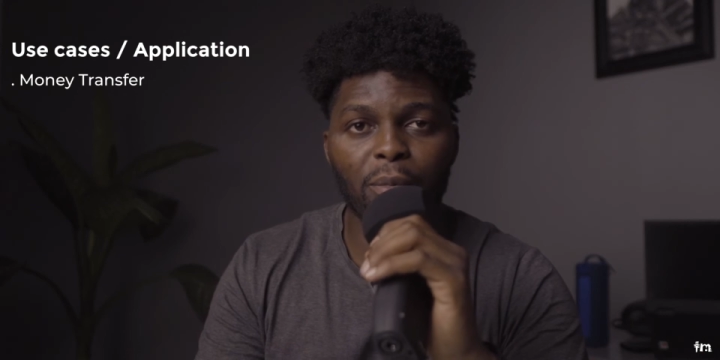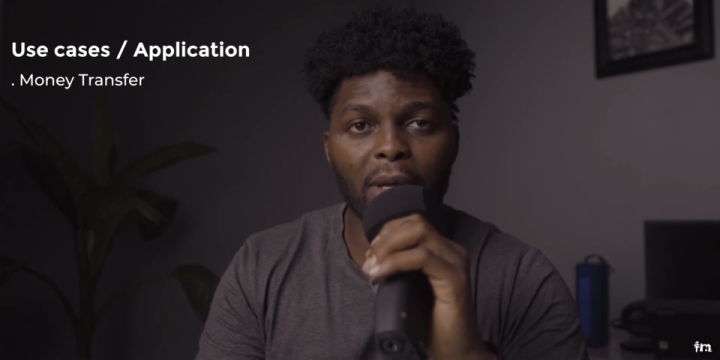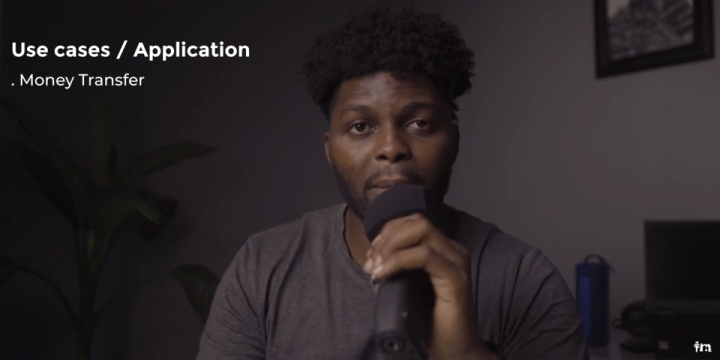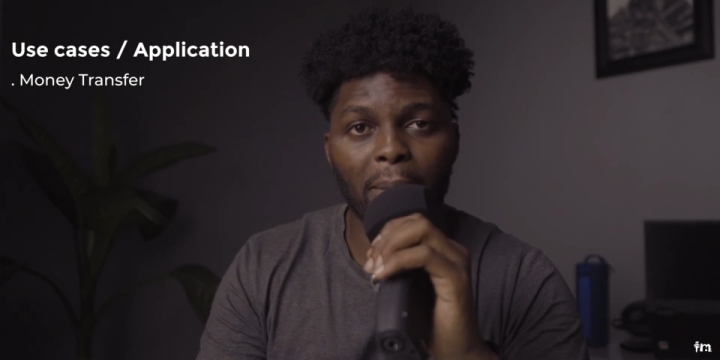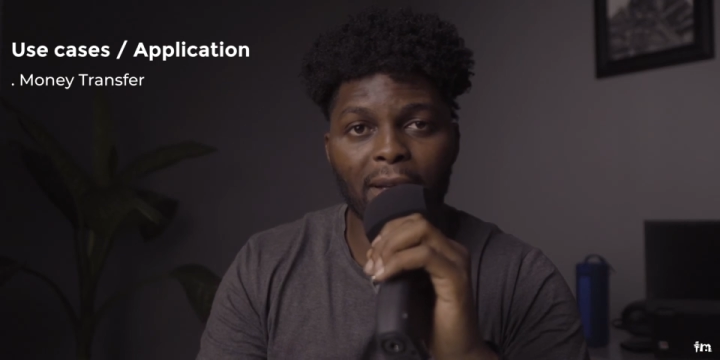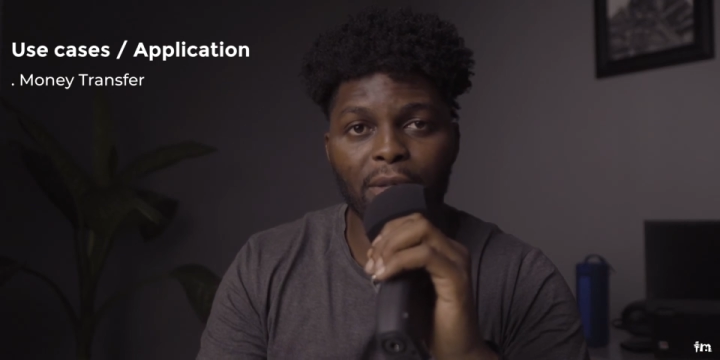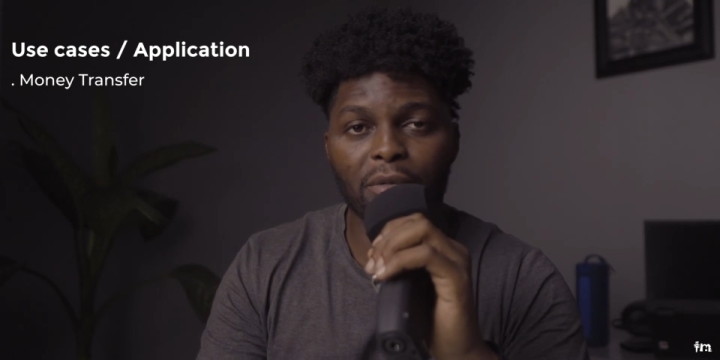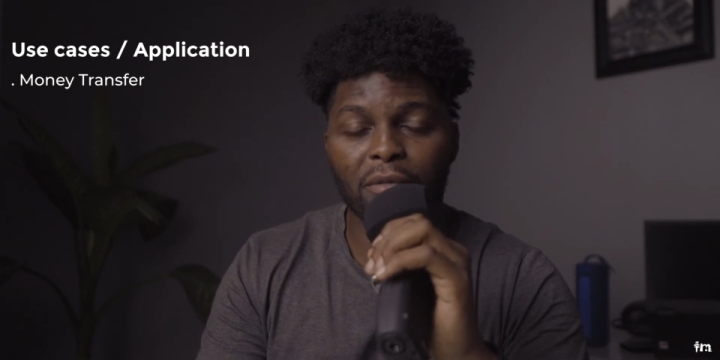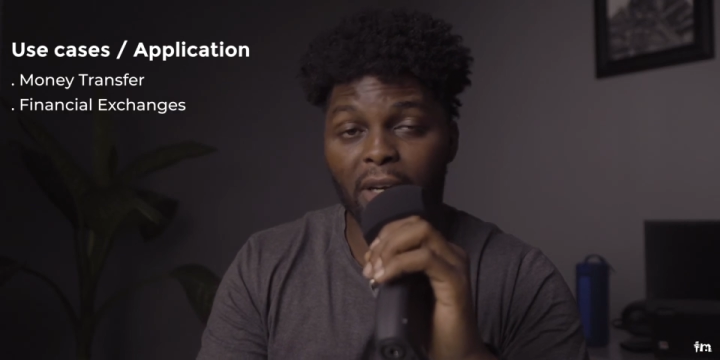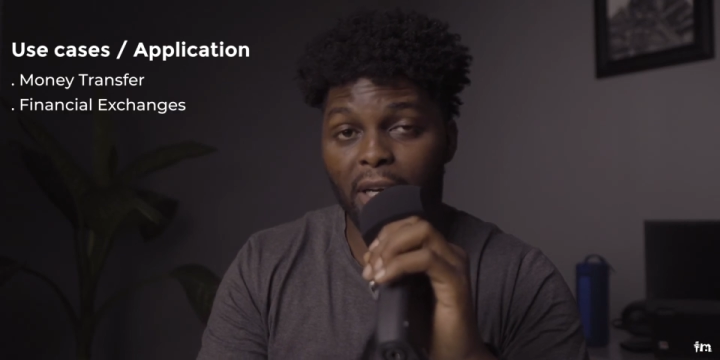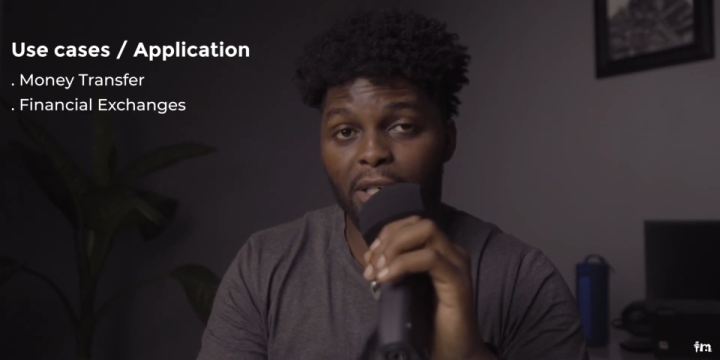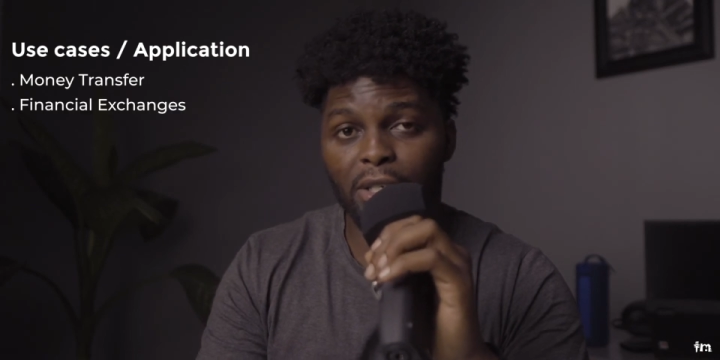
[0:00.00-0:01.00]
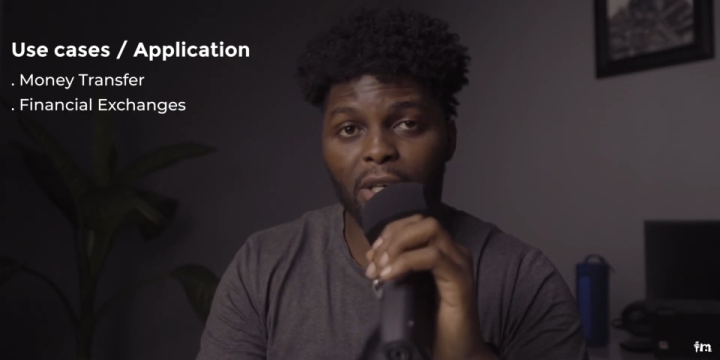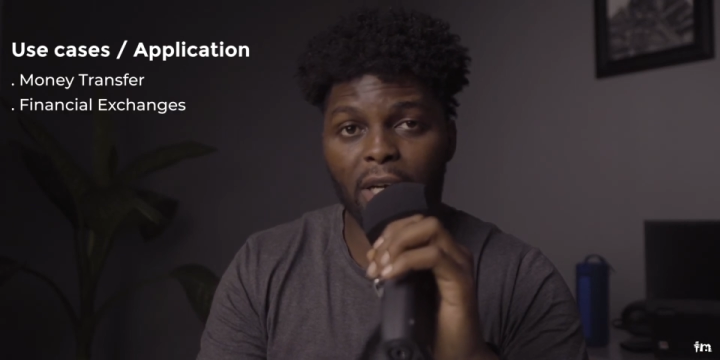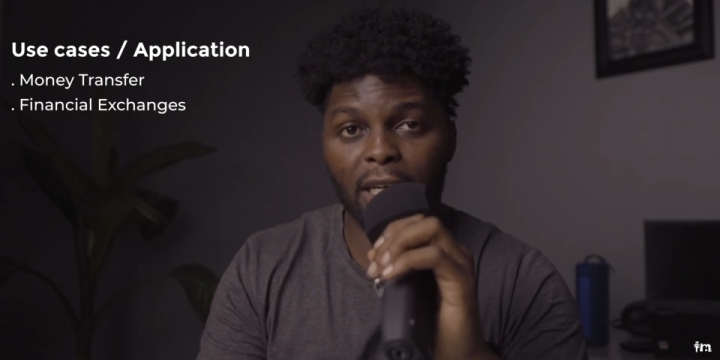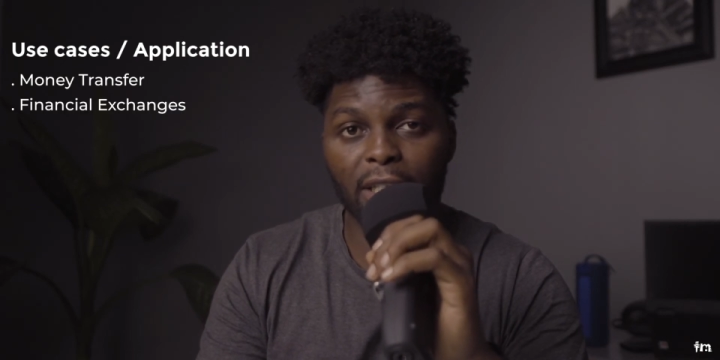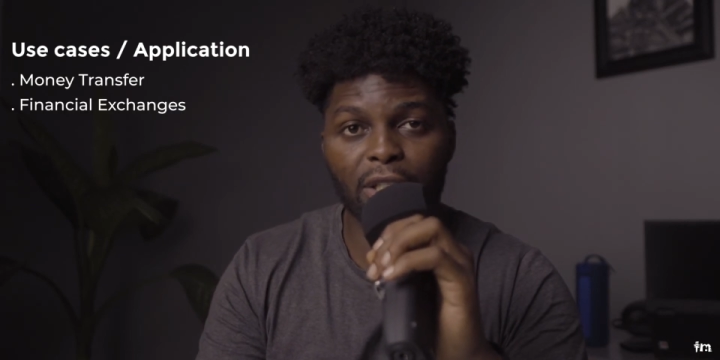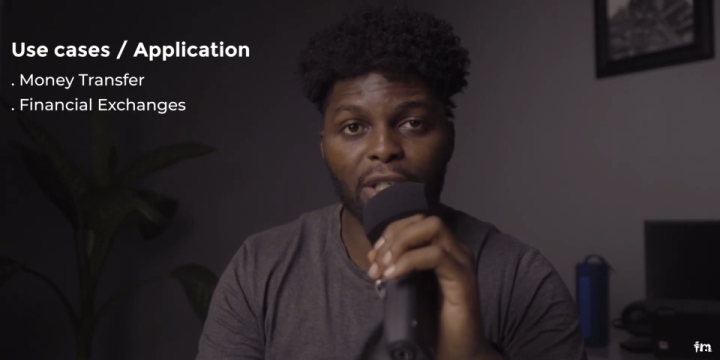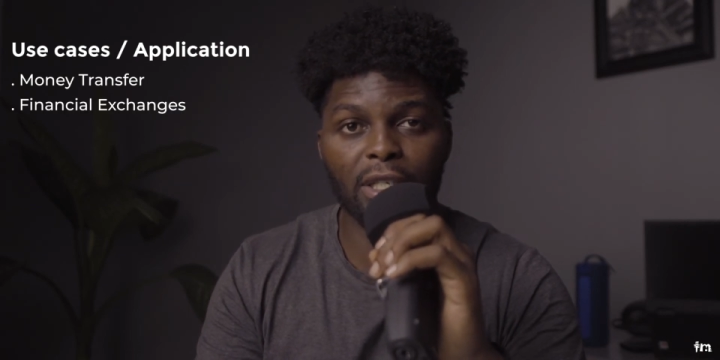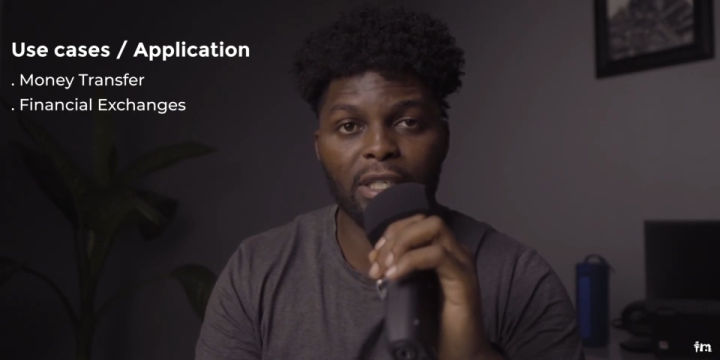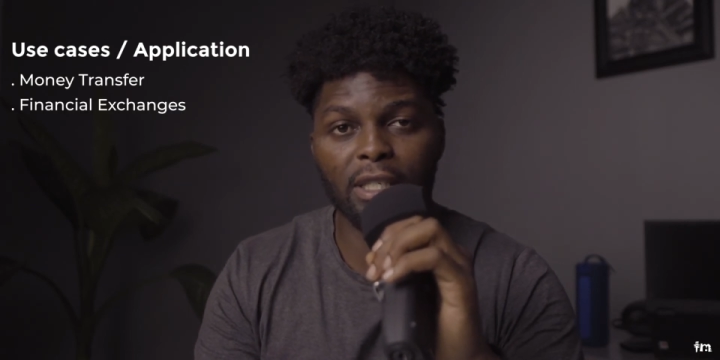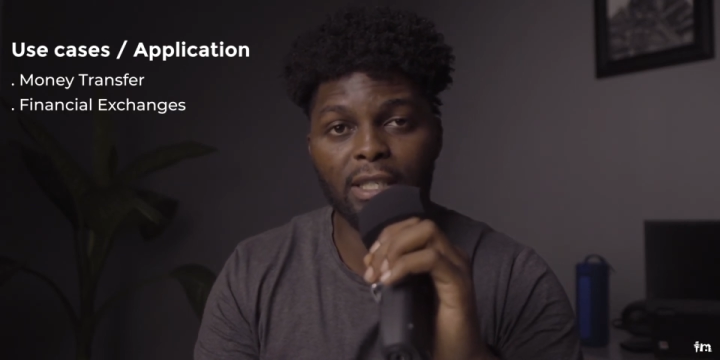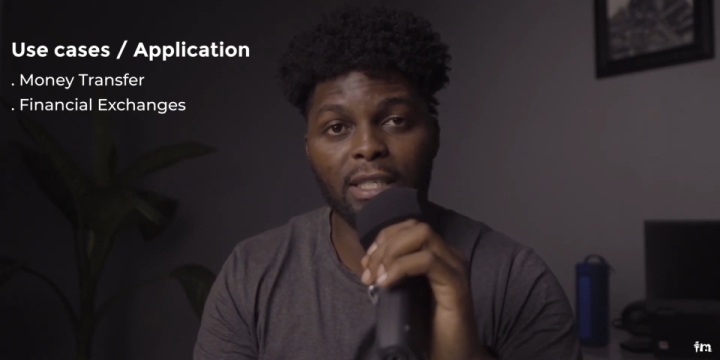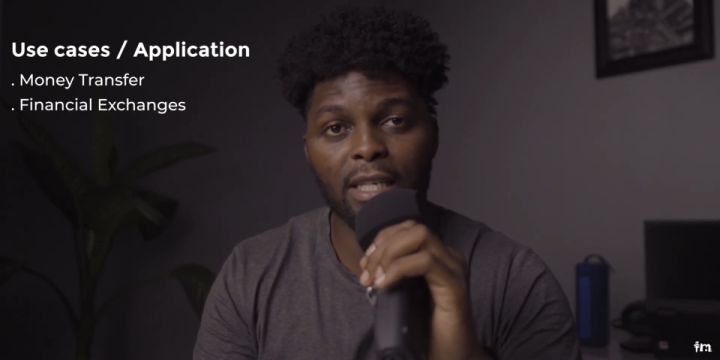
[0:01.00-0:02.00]
be applied to financial
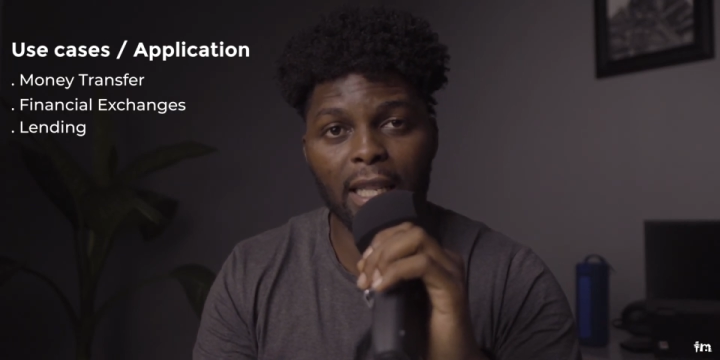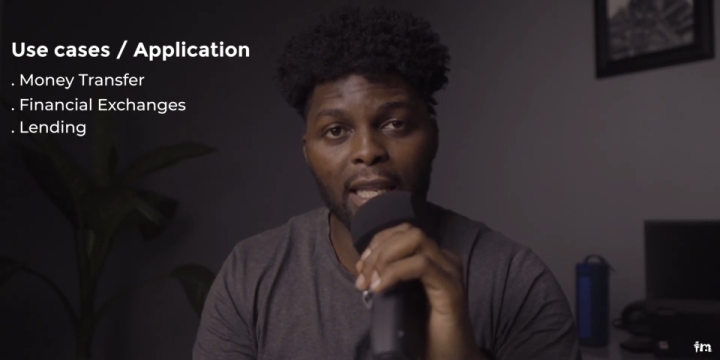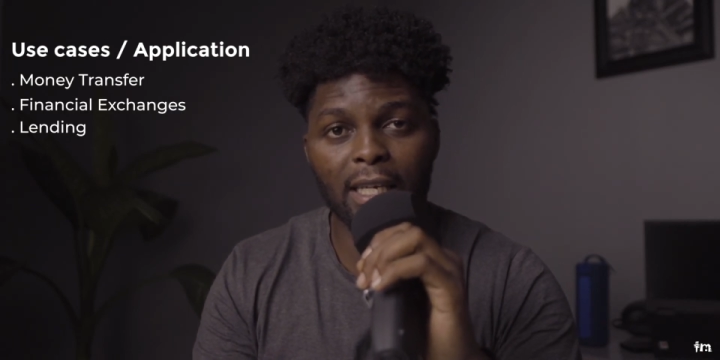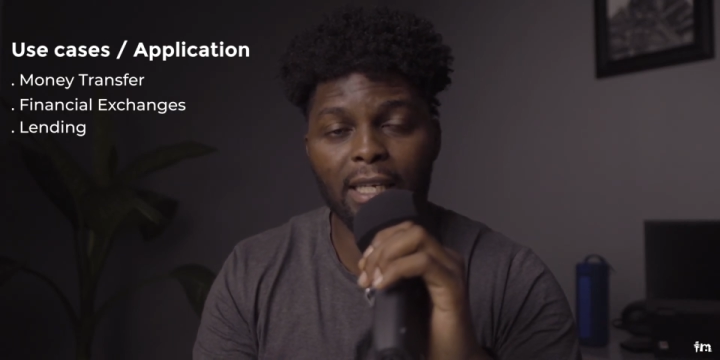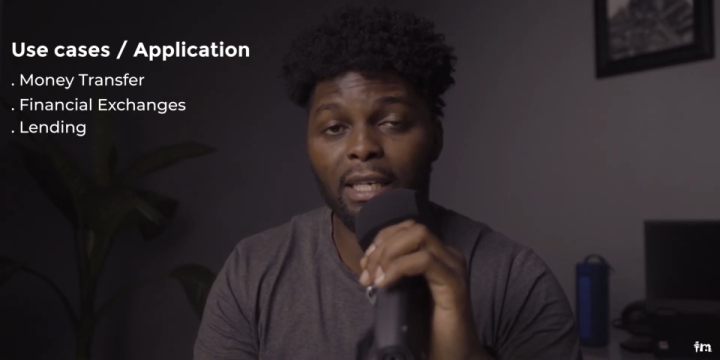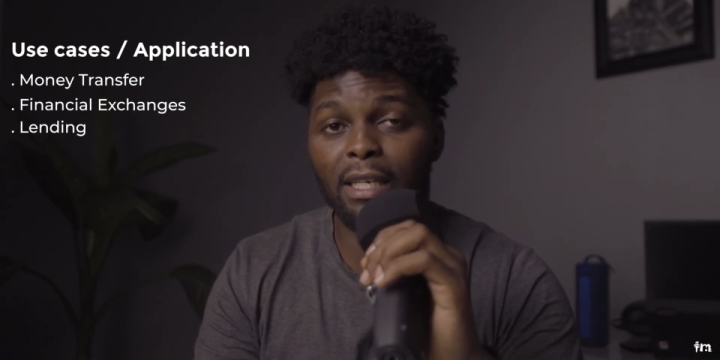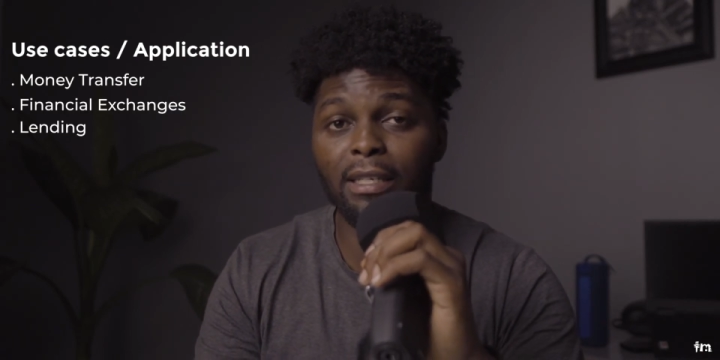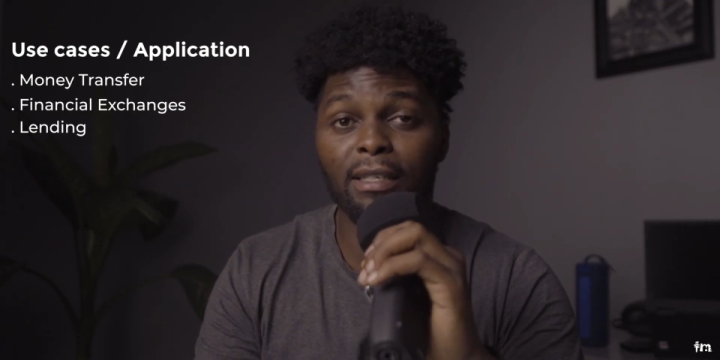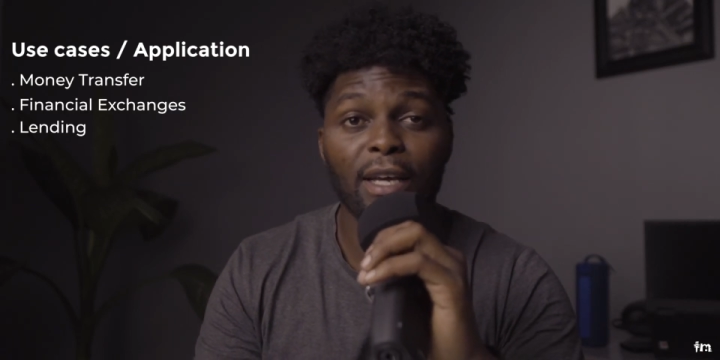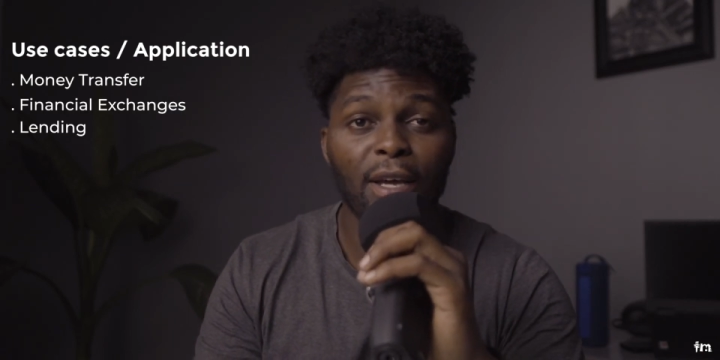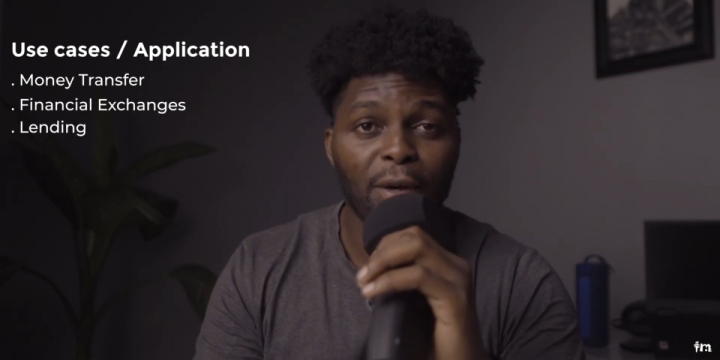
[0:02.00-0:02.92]
exchanges, lending,